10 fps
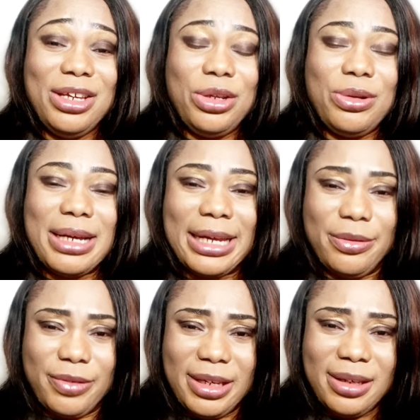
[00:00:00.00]
You know, that kind
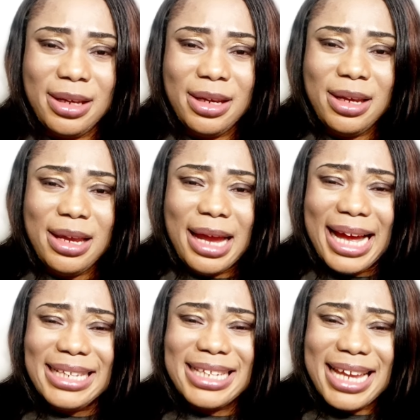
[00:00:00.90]
of thing.
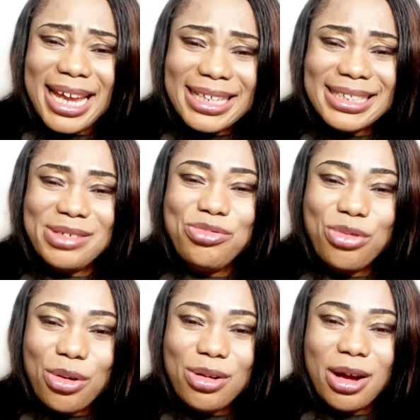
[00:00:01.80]
And then the
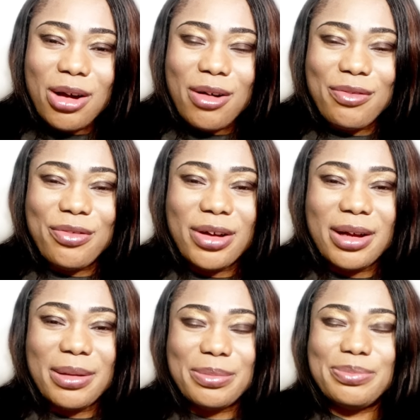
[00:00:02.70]
role of,
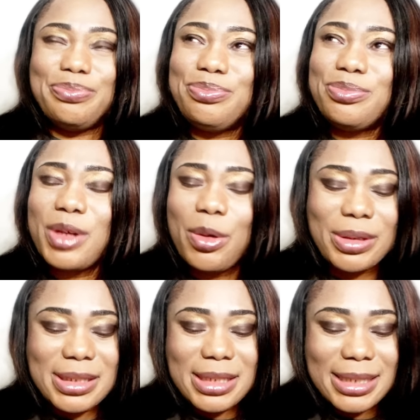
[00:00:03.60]

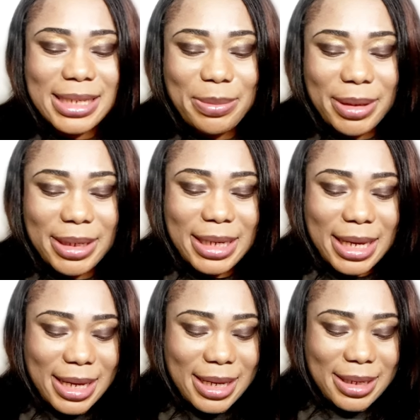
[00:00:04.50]
what's her name
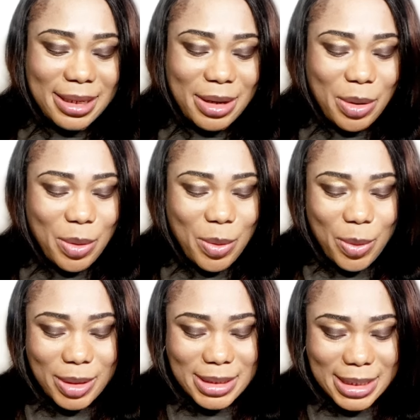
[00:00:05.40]
again?
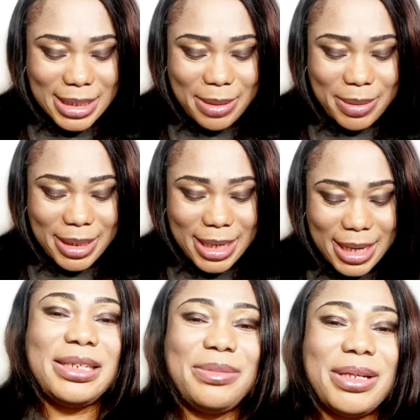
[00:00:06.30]
What's her name
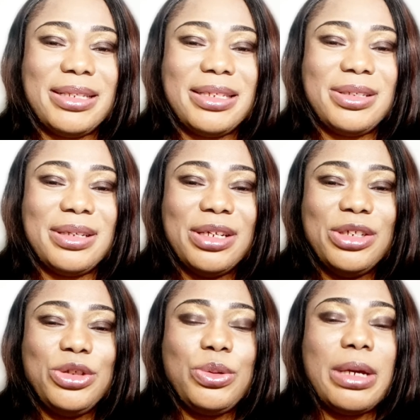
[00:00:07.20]
again? That they
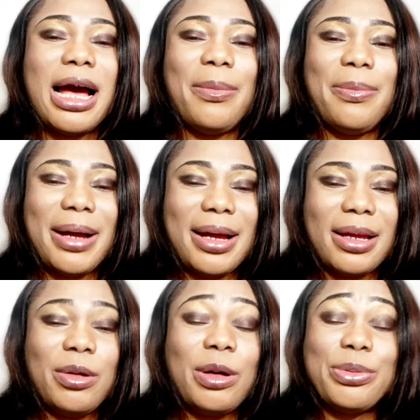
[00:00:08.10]
took her
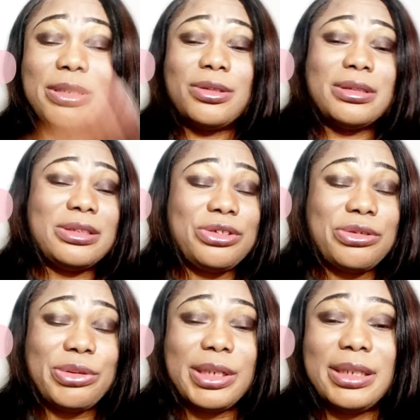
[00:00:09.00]
bag. I'll put it on the
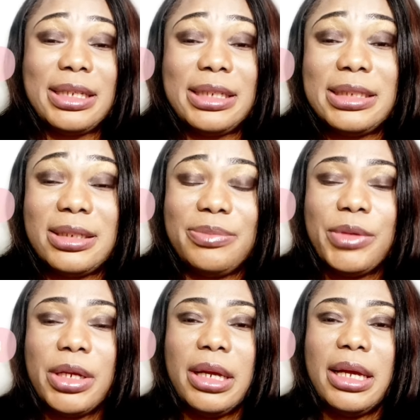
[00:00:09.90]
screen later.
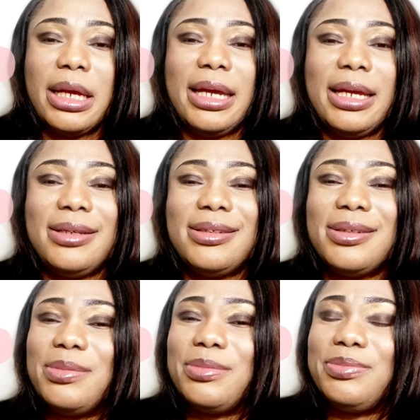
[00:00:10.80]

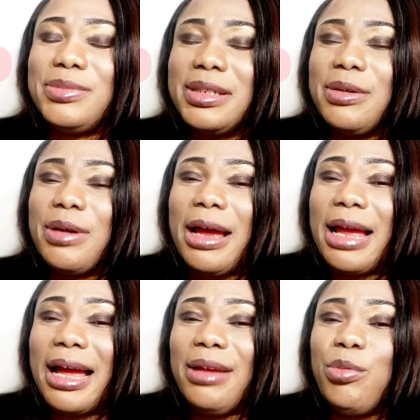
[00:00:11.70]
And
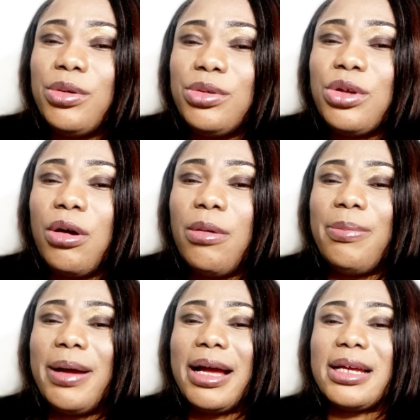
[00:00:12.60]
I will
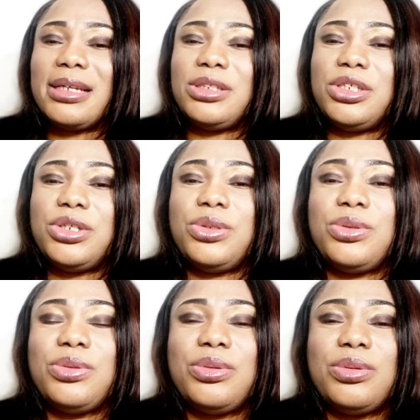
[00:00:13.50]
come back
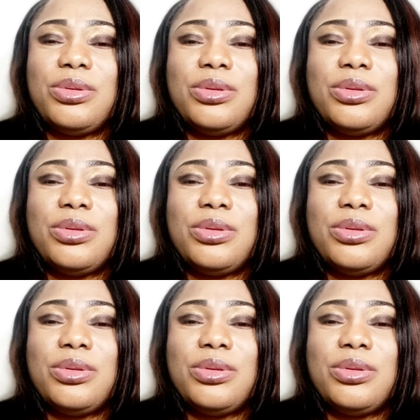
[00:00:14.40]
to